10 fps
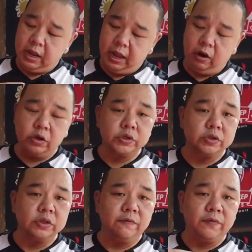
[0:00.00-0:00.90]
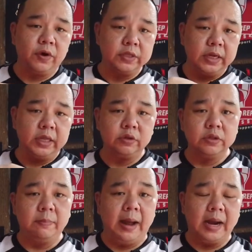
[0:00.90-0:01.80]
and also to the front and into
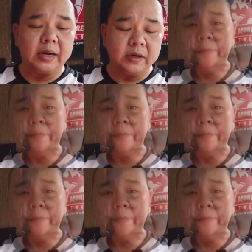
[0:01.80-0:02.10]
the back.